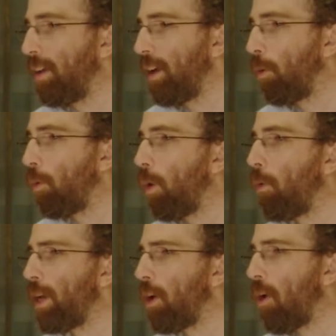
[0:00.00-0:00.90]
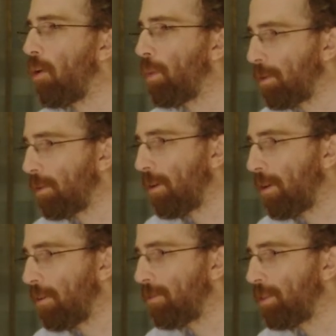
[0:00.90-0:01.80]
Yeah, what we call mother
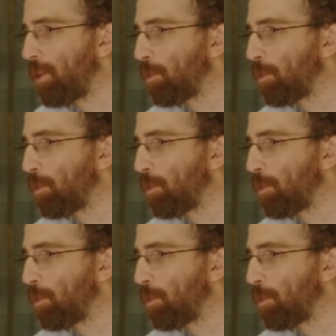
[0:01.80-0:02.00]
love is